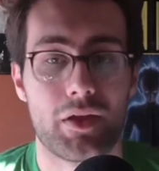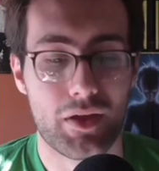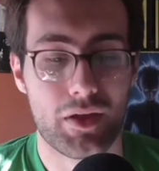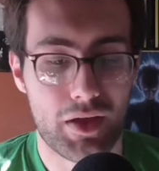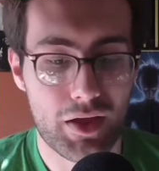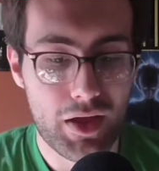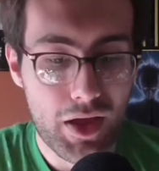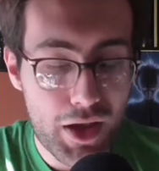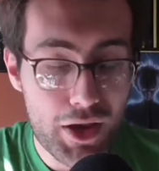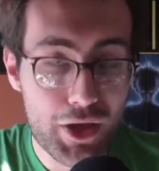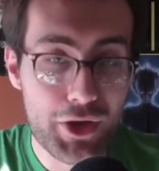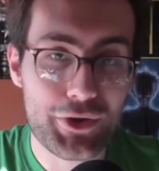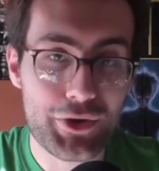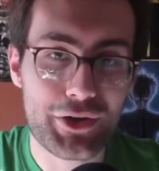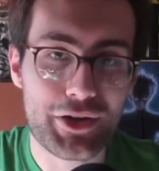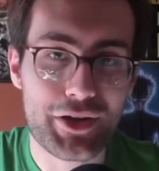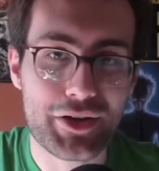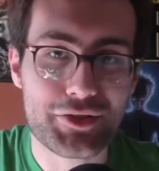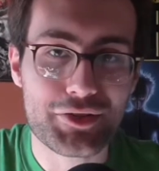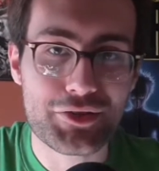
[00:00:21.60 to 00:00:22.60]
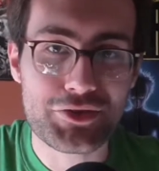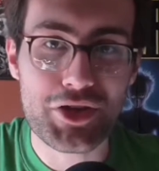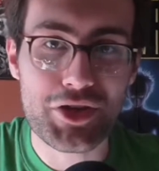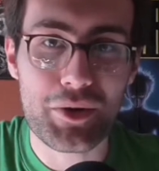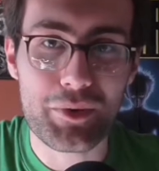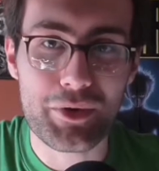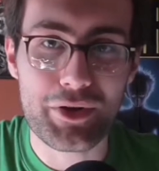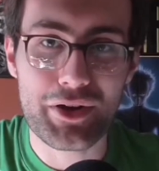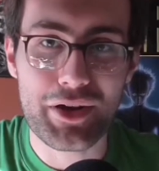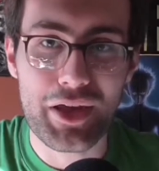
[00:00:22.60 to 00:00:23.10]
Hello, ladies and
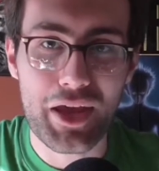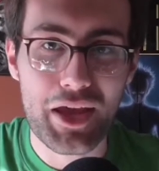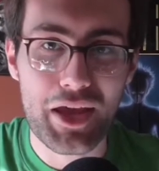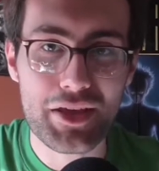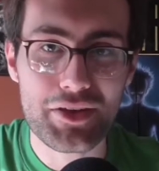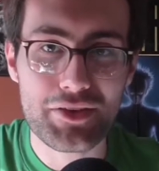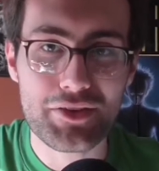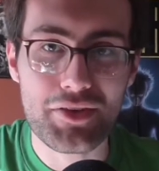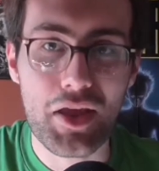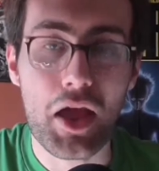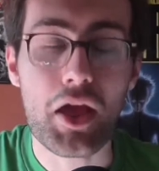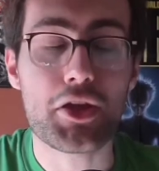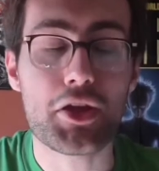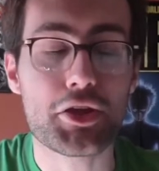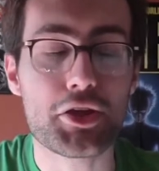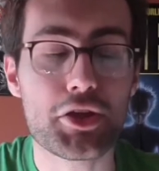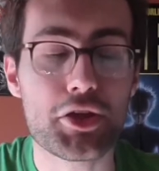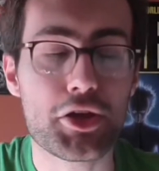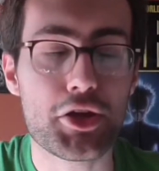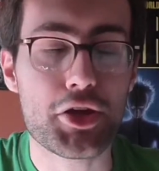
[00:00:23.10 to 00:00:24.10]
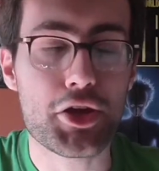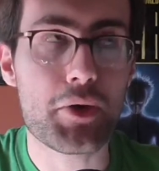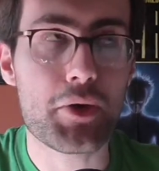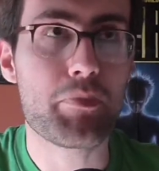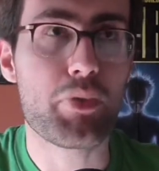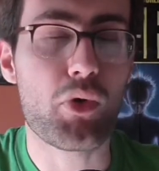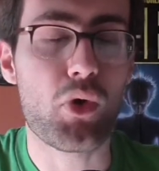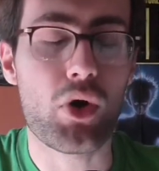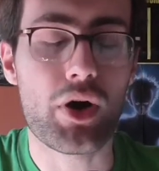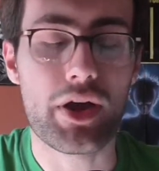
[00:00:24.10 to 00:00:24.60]
gentlemen, it's your
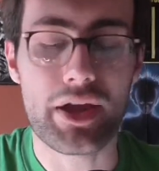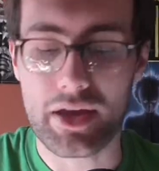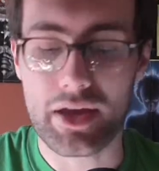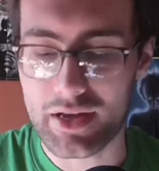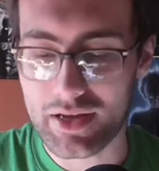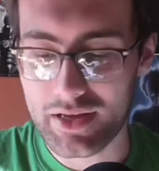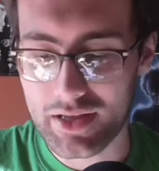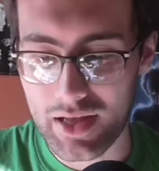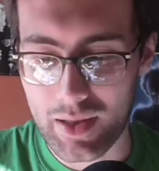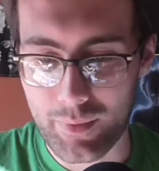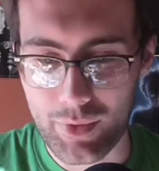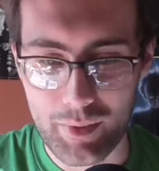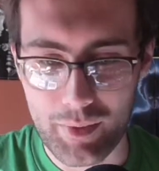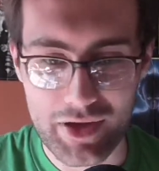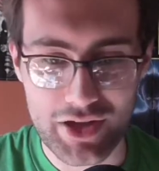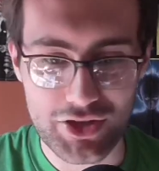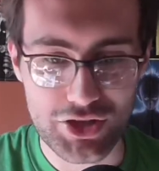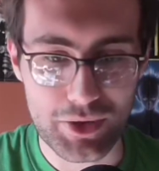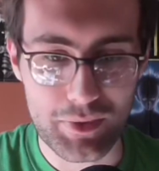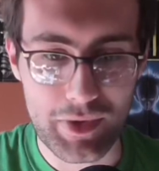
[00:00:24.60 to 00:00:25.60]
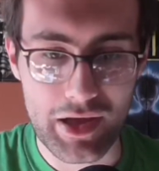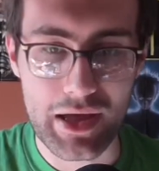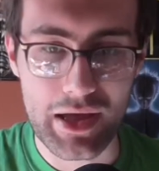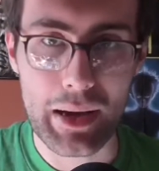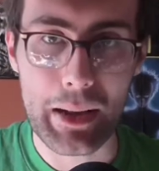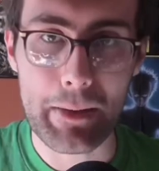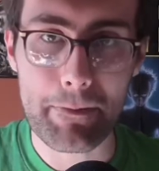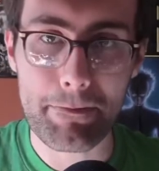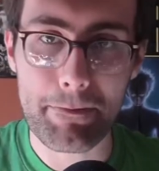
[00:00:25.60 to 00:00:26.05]
boy Cam the Magic Man,